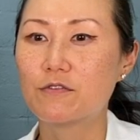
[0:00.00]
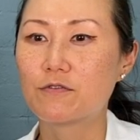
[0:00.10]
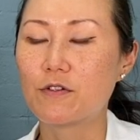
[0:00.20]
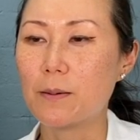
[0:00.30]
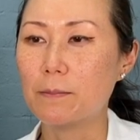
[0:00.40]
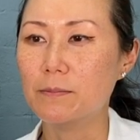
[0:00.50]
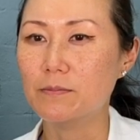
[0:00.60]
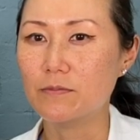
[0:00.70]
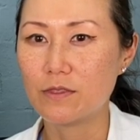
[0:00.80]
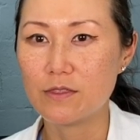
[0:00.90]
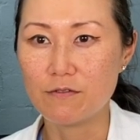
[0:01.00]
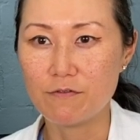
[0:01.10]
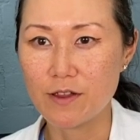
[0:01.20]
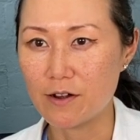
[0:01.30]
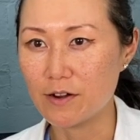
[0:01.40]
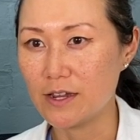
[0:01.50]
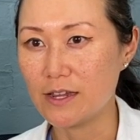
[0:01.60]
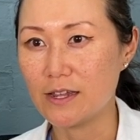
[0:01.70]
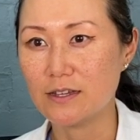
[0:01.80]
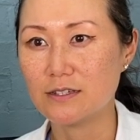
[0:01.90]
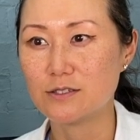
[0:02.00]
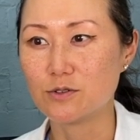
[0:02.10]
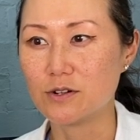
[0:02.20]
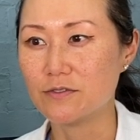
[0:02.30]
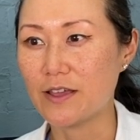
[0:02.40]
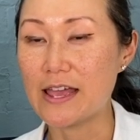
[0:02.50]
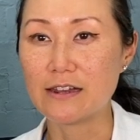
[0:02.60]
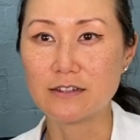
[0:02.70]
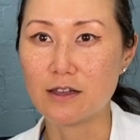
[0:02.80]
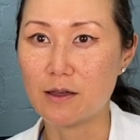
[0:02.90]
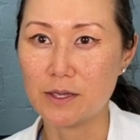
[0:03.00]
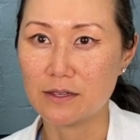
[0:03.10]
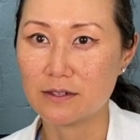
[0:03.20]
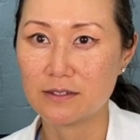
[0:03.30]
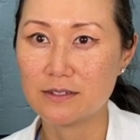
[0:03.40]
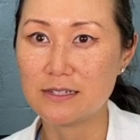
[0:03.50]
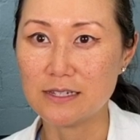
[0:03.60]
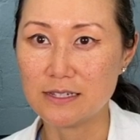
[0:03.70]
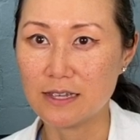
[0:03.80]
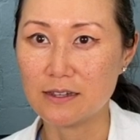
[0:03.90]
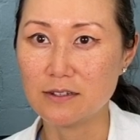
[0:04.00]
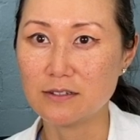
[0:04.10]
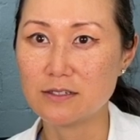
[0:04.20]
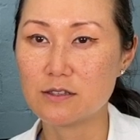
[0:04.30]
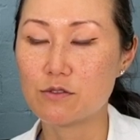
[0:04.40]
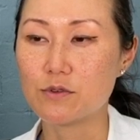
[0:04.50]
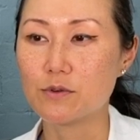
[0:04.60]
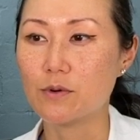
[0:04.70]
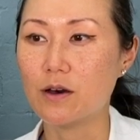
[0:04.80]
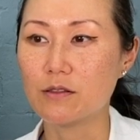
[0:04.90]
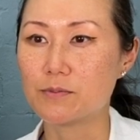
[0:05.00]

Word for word: from the very sort of anatomic details through all the